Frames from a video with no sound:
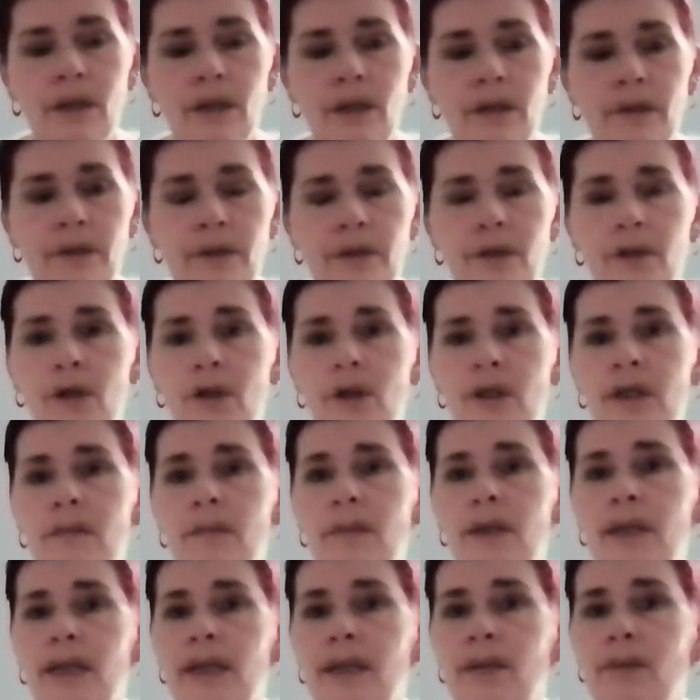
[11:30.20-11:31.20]
a
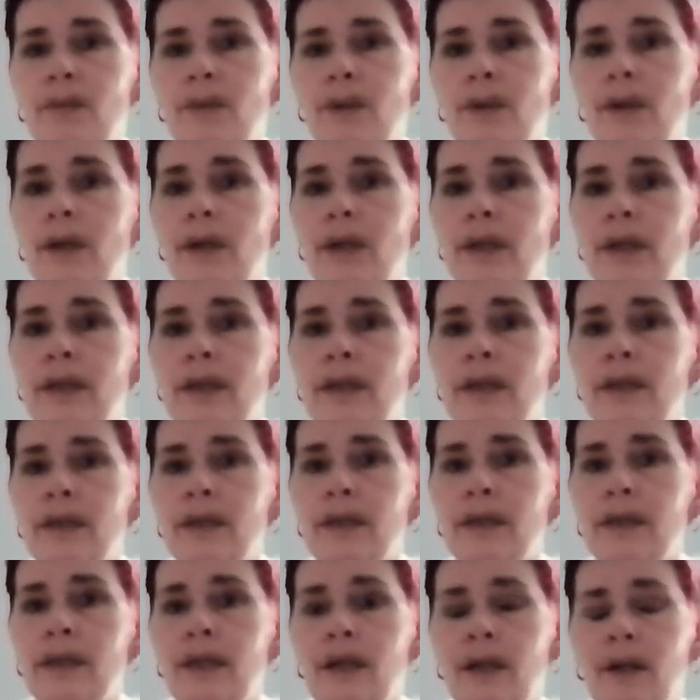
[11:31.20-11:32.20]
30-minute one,
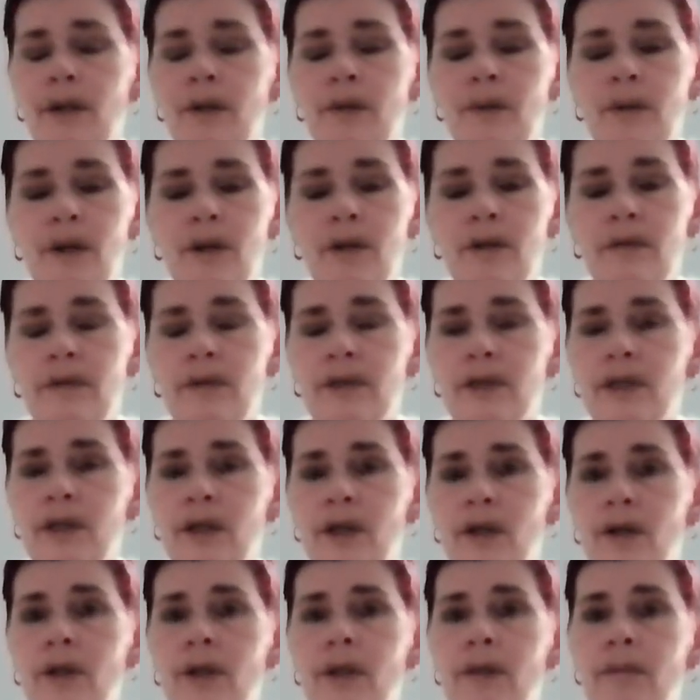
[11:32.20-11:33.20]
you know, over
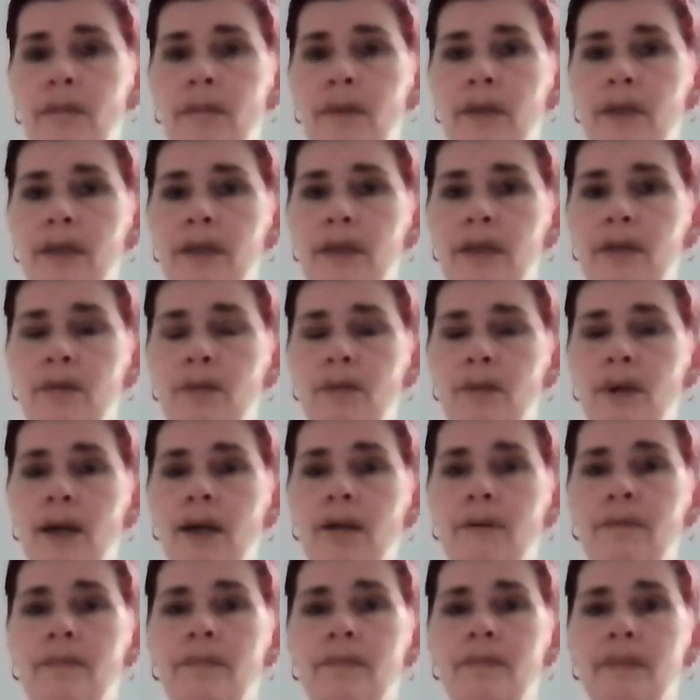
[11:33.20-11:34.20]
time as
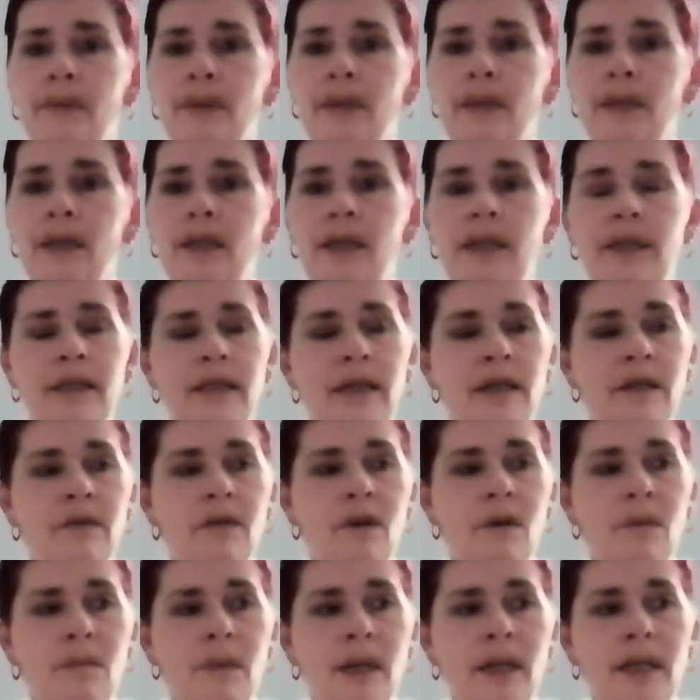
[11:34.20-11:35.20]
well. And there
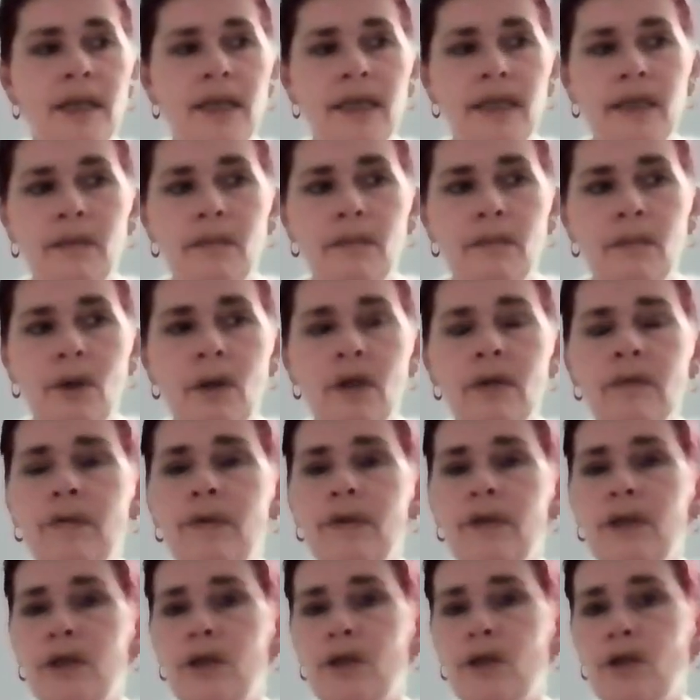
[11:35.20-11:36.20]
are many
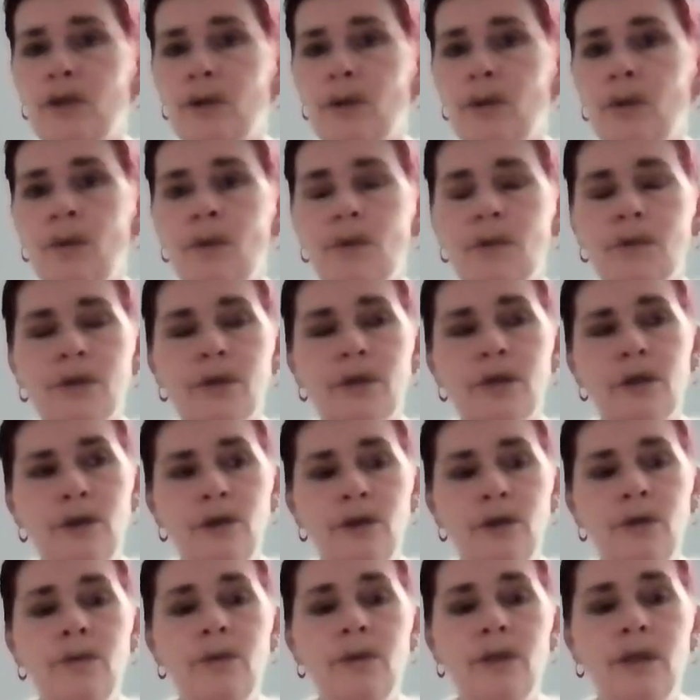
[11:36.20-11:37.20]
mindfulness talks that
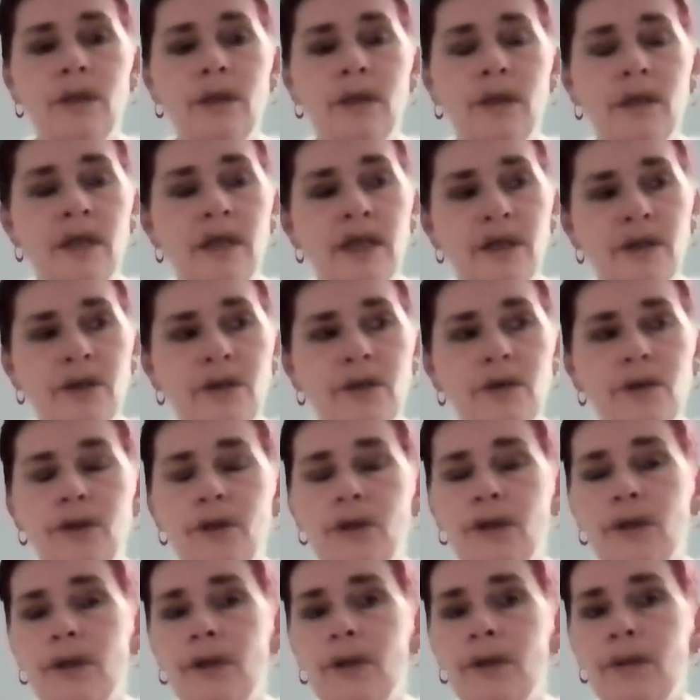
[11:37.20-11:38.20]
you can listen
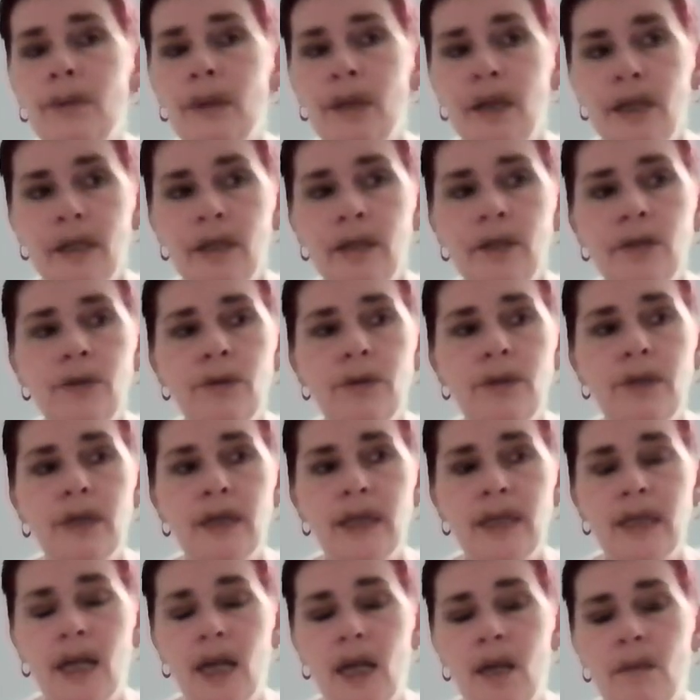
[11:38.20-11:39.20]
to. You
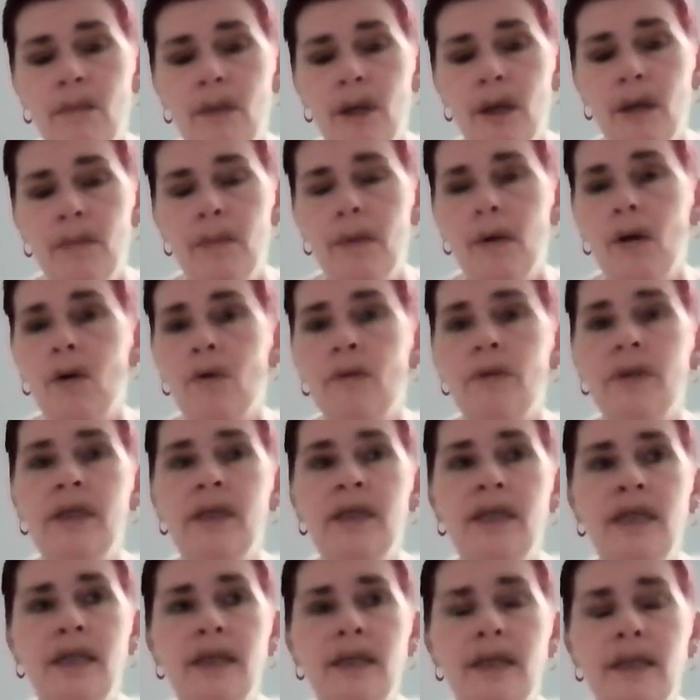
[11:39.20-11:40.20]
can get them up on
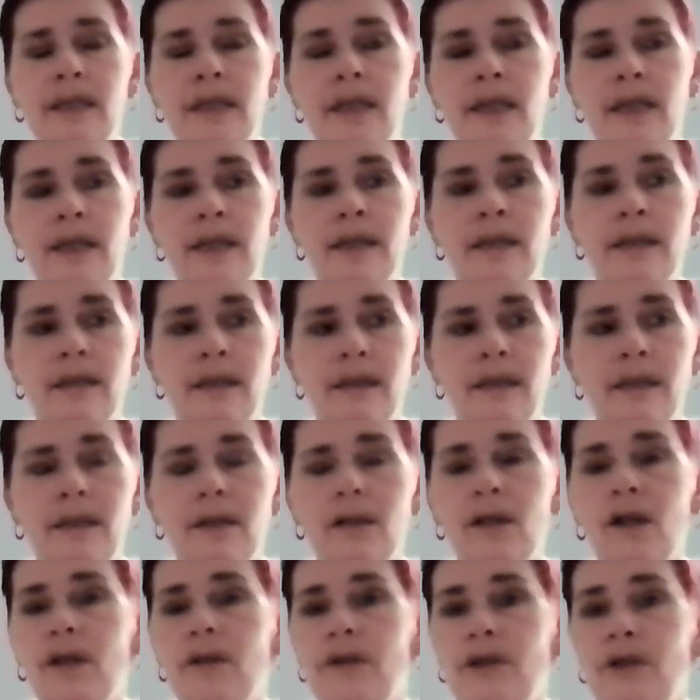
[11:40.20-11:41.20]
the internet,
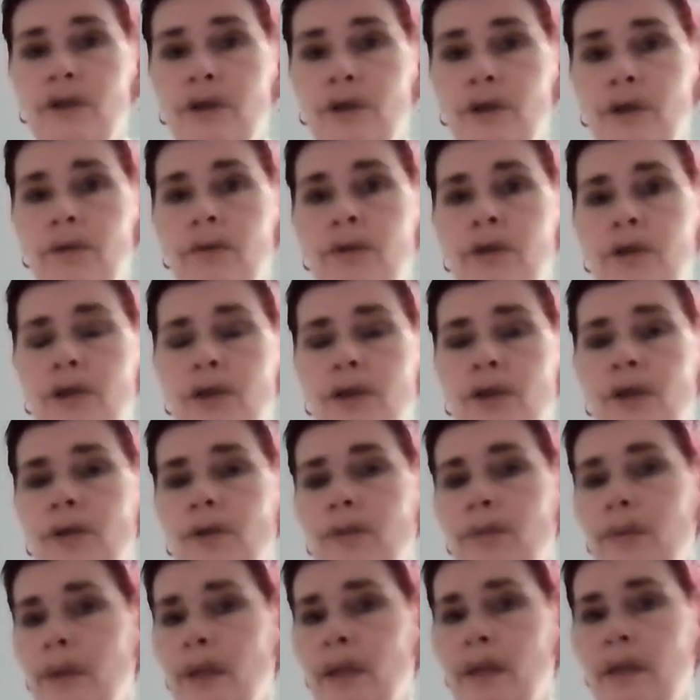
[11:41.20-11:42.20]
like the
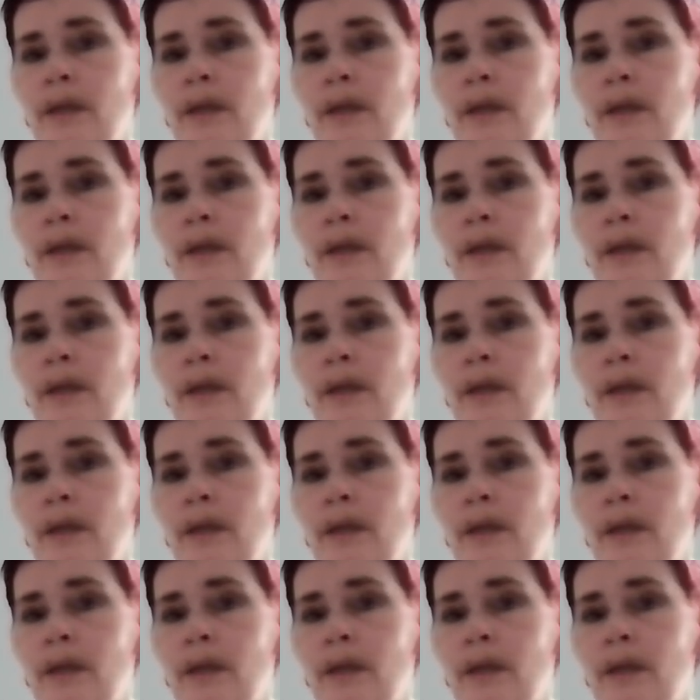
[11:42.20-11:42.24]
YouTube